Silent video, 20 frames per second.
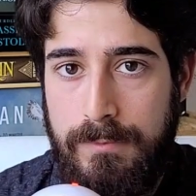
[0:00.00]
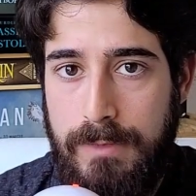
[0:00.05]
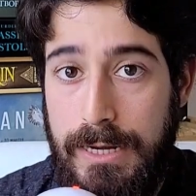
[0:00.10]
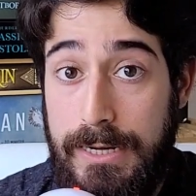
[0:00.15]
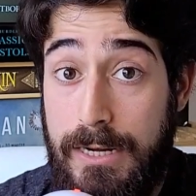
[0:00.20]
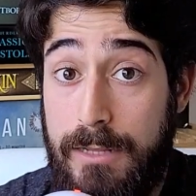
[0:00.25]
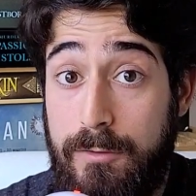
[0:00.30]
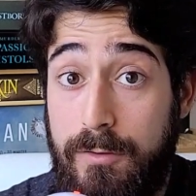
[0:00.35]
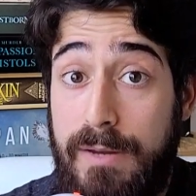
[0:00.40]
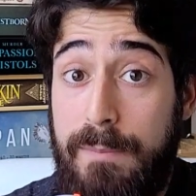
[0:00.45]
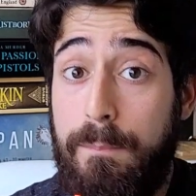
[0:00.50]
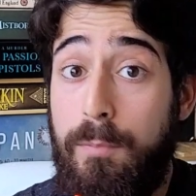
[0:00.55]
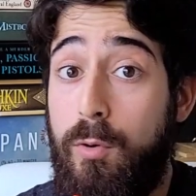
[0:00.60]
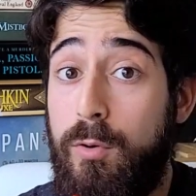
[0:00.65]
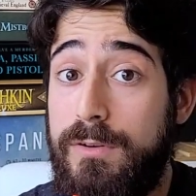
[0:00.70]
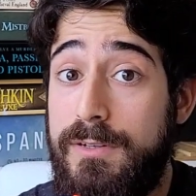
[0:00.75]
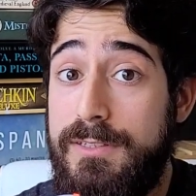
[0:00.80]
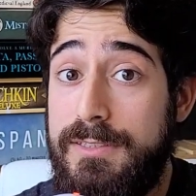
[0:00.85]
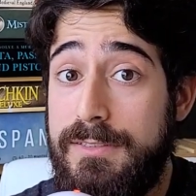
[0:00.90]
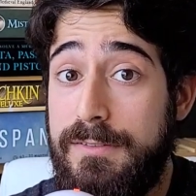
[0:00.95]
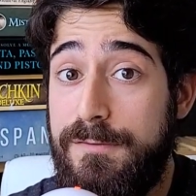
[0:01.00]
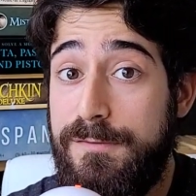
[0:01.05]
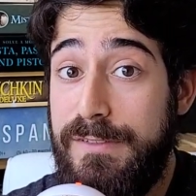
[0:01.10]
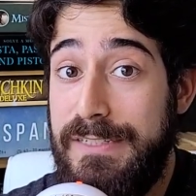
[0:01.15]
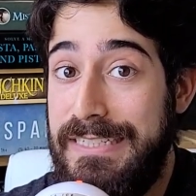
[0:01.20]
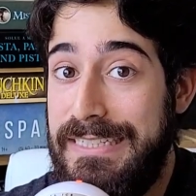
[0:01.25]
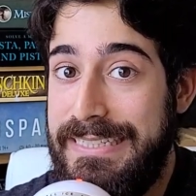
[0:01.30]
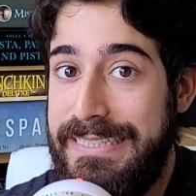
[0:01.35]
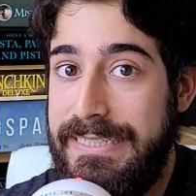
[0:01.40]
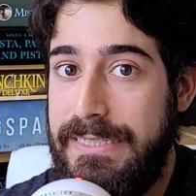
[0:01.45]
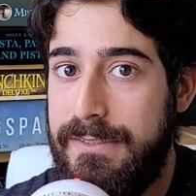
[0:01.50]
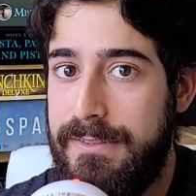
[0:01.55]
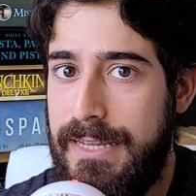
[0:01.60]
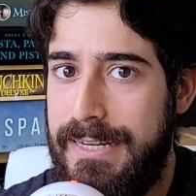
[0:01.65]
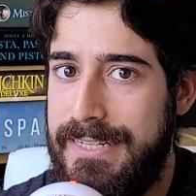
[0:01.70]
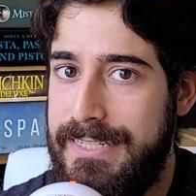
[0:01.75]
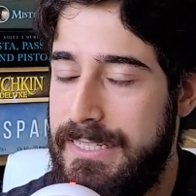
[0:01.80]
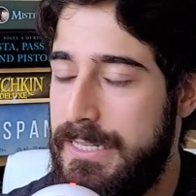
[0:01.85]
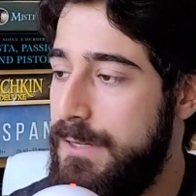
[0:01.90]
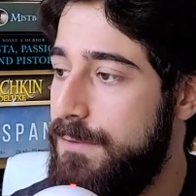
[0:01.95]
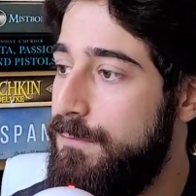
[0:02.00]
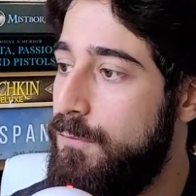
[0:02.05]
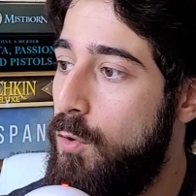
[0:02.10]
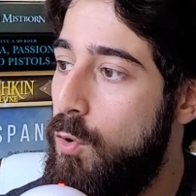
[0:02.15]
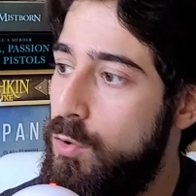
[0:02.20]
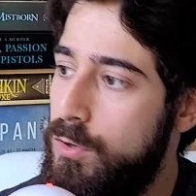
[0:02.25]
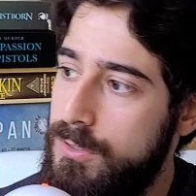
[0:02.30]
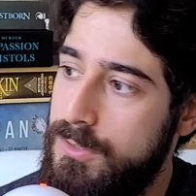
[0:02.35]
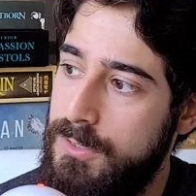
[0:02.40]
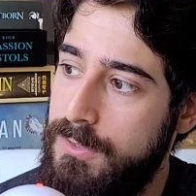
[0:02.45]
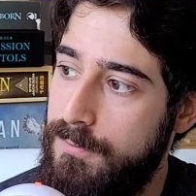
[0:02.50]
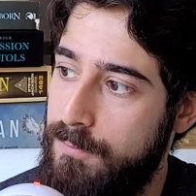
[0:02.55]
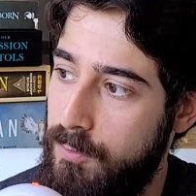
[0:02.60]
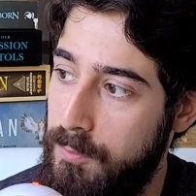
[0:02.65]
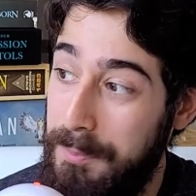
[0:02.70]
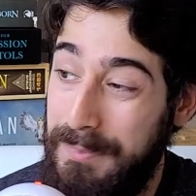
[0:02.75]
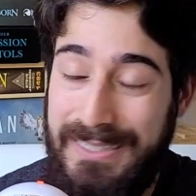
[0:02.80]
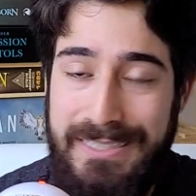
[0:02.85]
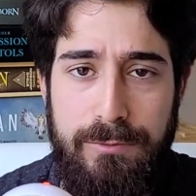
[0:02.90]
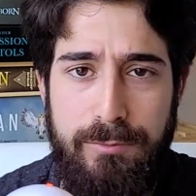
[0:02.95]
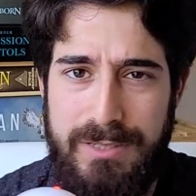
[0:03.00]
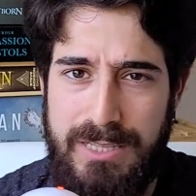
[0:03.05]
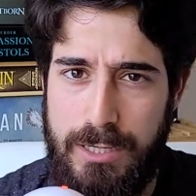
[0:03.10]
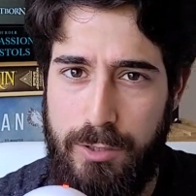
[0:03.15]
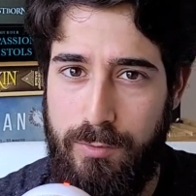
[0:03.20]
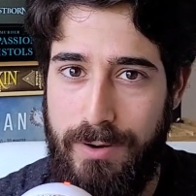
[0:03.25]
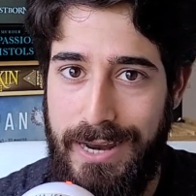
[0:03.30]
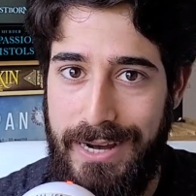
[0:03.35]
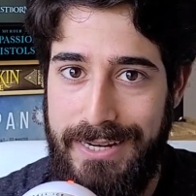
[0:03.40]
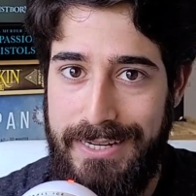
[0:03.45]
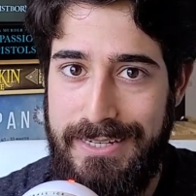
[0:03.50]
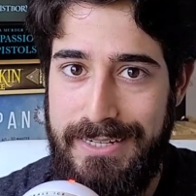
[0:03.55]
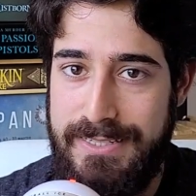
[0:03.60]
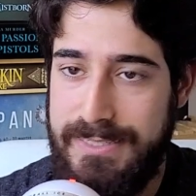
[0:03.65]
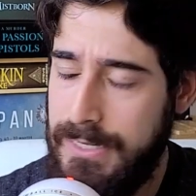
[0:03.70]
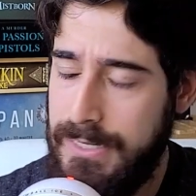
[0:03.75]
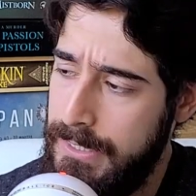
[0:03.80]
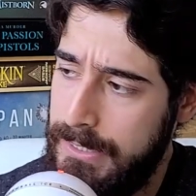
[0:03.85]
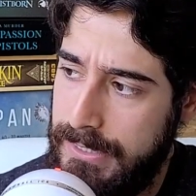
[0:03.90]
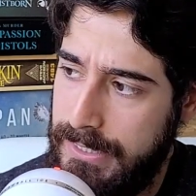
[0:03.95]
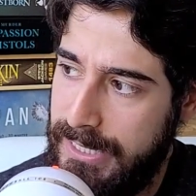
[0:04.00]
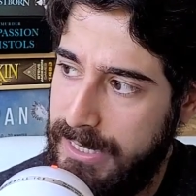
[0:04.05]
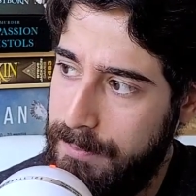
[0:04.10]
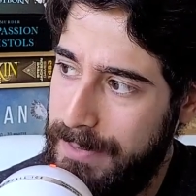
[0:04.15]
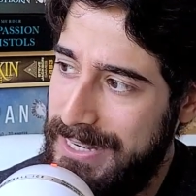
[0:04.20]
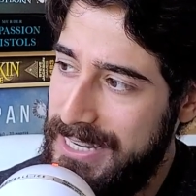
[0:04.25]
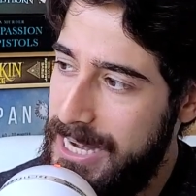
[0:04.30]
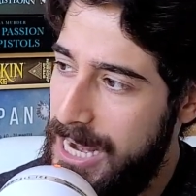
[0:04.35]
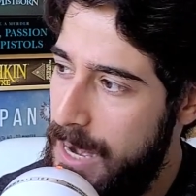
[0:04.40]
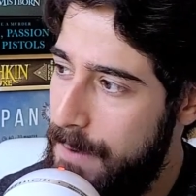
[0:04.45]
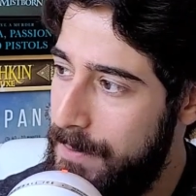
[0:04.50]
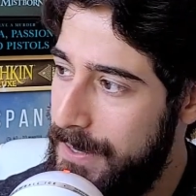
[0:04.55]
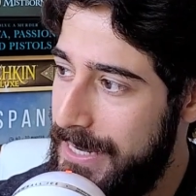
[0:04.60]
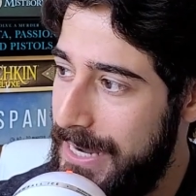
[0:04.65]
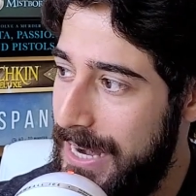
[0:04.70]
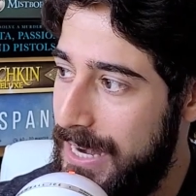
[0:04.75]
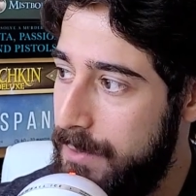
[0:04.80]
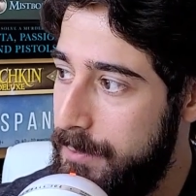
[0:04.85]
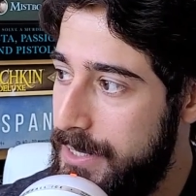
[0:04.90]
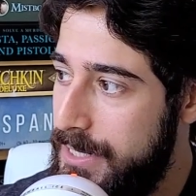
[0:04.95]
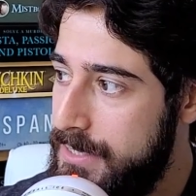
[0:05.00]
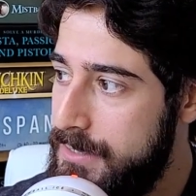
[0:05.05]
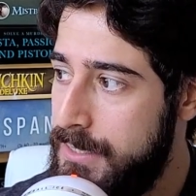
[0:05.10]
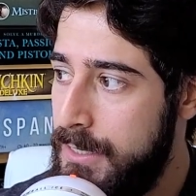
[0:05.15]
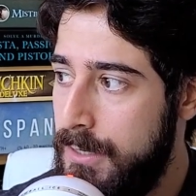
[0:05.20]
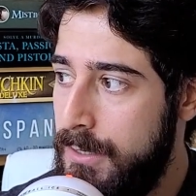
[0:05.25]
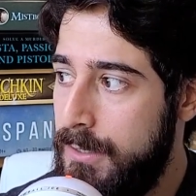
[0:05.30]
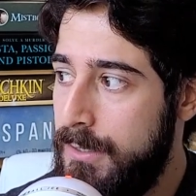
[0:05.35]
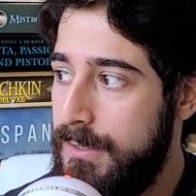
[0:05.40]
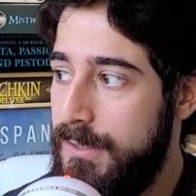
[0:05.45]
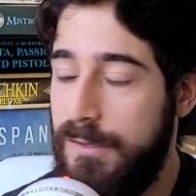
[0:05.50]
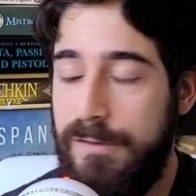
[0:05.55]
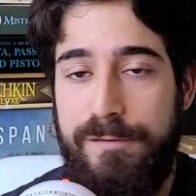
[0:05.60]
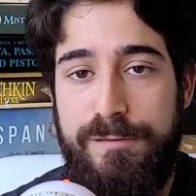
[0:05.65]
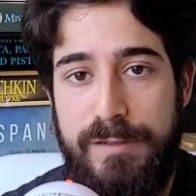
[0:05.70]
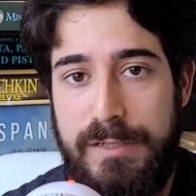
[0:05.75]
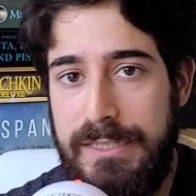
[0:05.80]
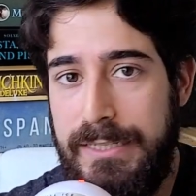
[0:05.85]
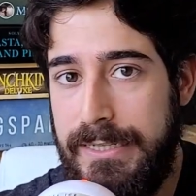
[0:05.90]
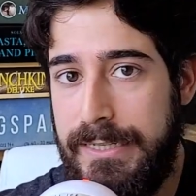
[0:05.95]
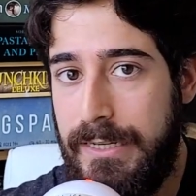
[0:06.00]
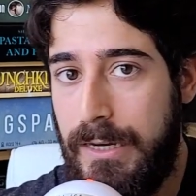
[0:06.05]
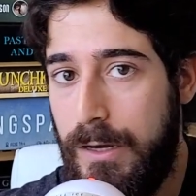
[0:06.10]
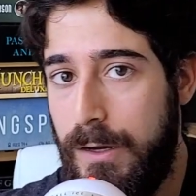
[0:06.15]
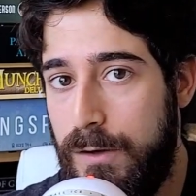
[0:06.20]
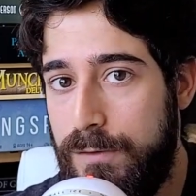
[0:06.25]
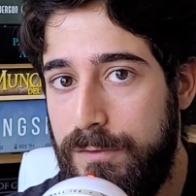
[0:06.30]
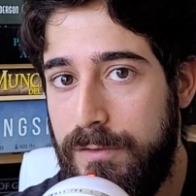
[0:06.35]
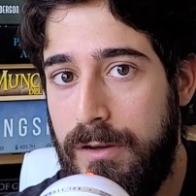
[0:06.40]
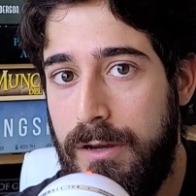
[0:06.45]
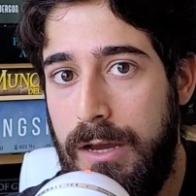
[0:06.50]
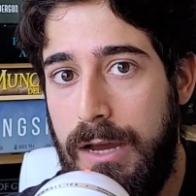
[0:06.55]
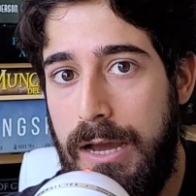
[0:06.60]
Another important feeling that is evoked for me with the Kraken is, like many epic enemies, the feeling of